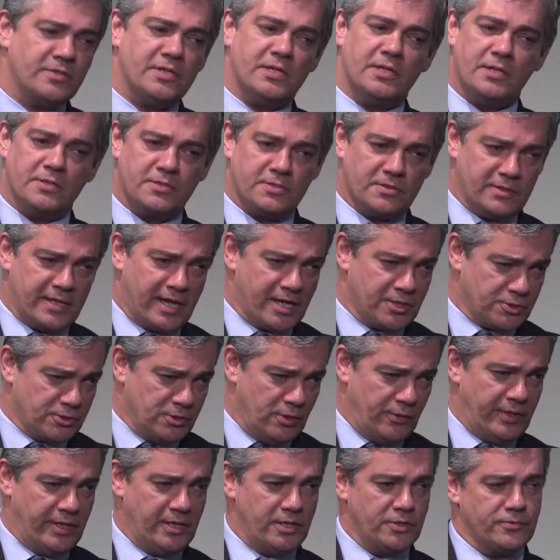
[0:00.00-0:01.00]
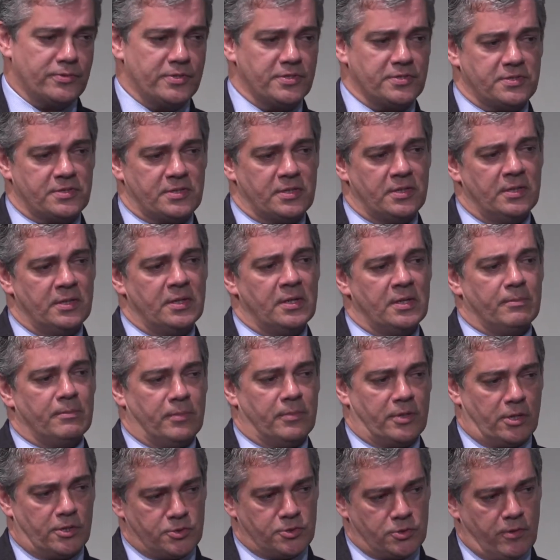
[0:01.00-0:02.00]
its national interest, but
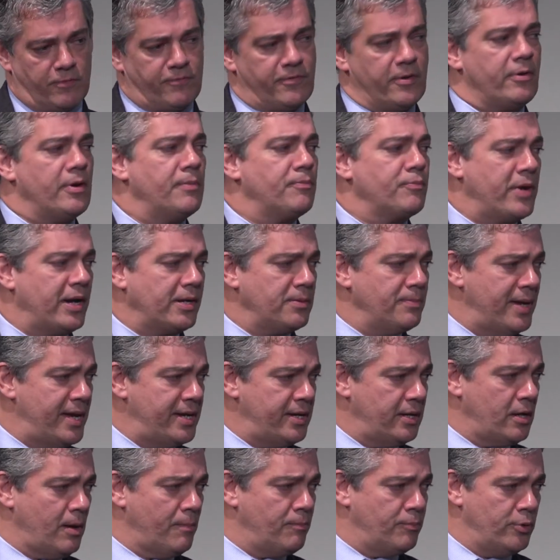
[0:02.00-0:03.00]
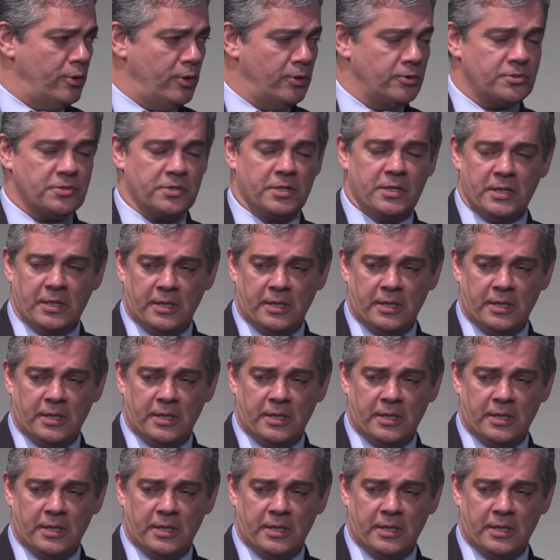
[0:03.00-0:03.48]
also a very pragmatic approach